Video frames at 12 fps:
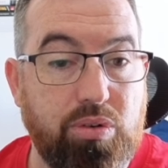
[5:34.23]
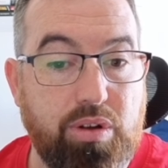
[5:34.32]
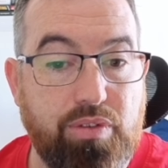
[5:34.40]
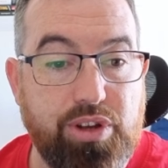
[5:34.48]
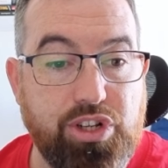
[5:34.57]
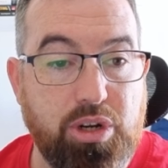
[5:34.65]

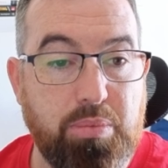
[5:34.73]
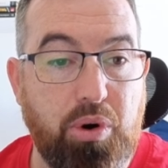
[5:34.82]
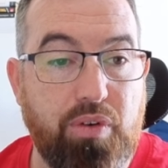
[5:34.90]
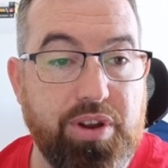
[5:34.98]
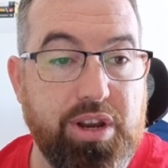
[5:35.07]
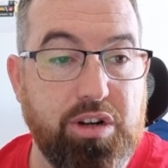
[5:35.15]
if we jump
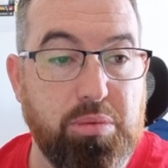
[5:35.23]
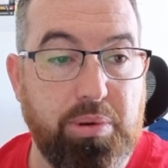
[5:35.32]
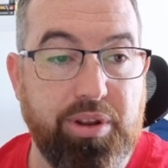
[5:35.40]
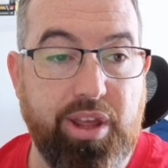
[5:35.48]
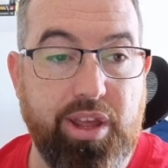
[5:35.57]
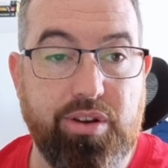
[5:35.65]
over here to
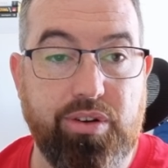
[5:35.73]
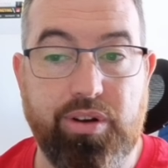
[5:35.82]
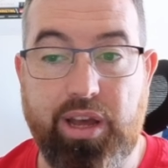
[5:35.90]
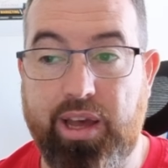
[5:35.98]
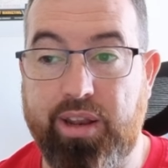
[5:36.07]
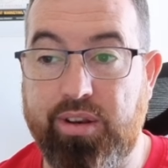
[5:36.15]
Blotato,
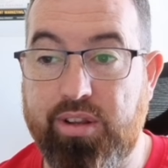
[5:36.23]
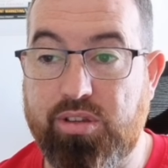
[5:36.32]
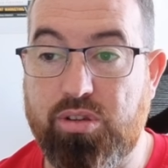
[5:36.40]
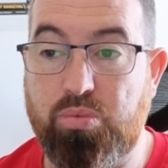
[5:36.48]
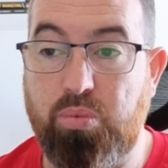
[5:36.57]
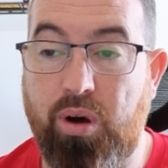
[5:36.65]
and this
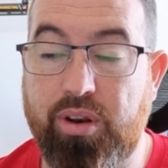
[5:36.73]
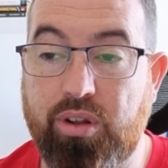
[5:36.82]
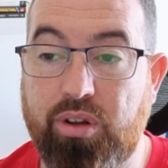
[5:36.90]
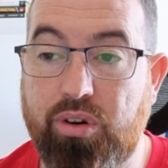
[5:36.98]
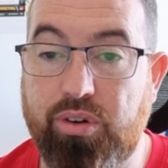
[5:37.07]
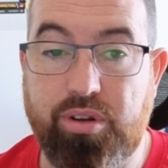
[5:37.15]
is one good